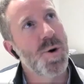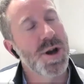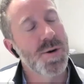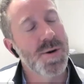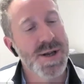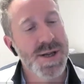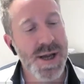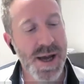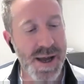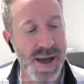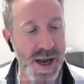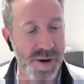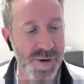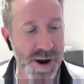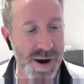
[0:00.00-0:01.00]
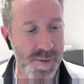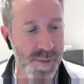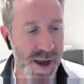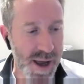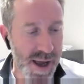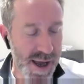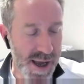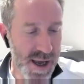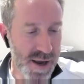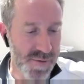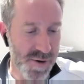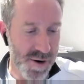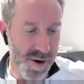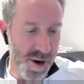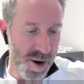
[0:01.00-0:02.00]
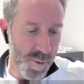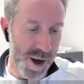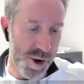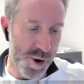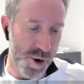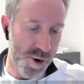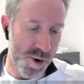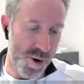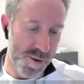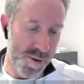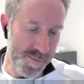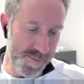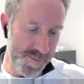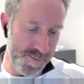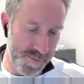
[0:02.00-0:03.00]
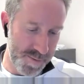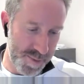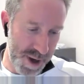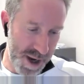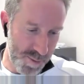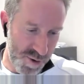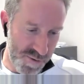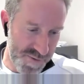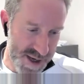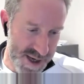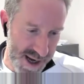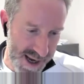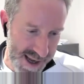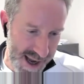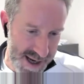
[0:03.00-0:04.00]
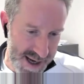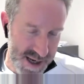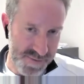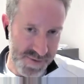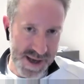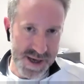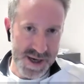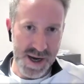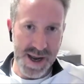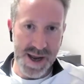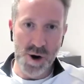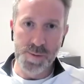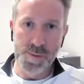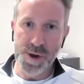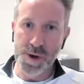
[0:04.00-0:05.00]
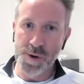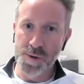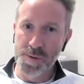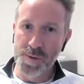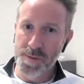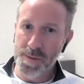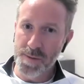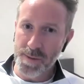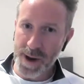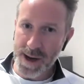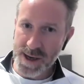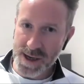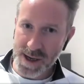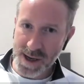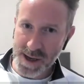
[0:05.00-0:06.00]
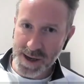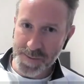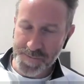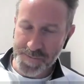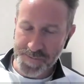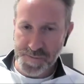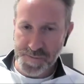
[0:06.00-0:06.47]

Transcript: on what you were saying here, Adam, even when you're being more physically active, that's going to help you mentally.